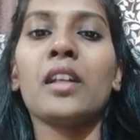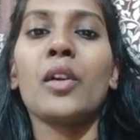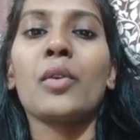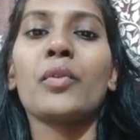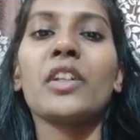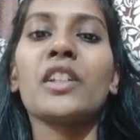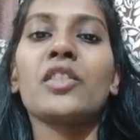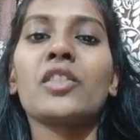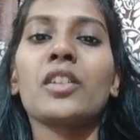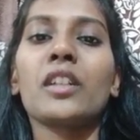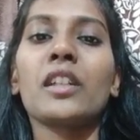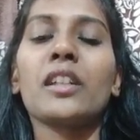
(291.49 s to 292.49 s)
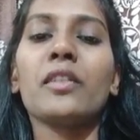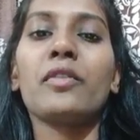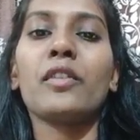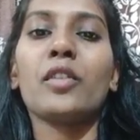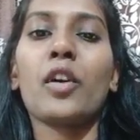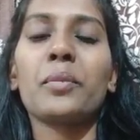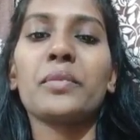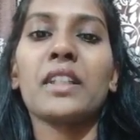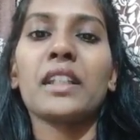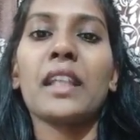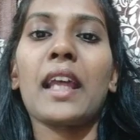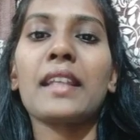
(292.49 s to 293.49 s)
which if
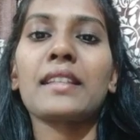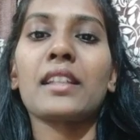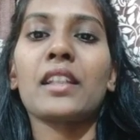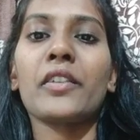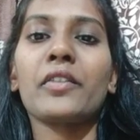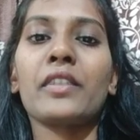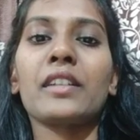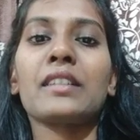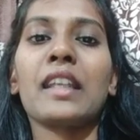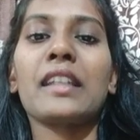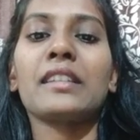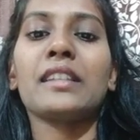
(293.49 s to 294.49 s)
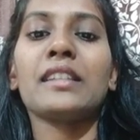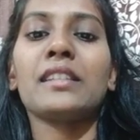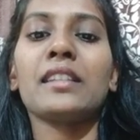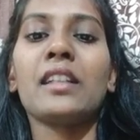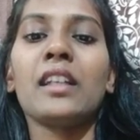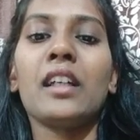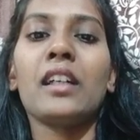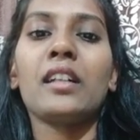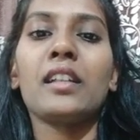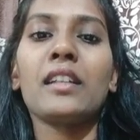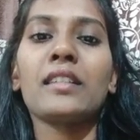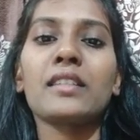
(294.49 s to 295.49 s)
object has a reference as its
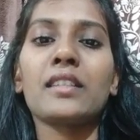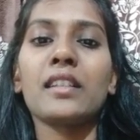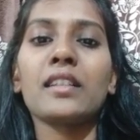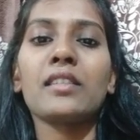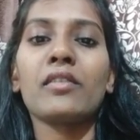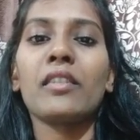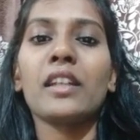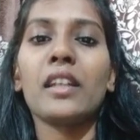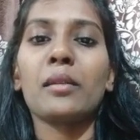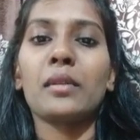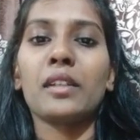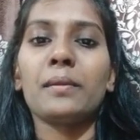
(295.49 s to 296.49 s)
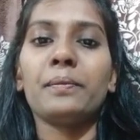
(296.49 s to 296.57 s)
instance variable.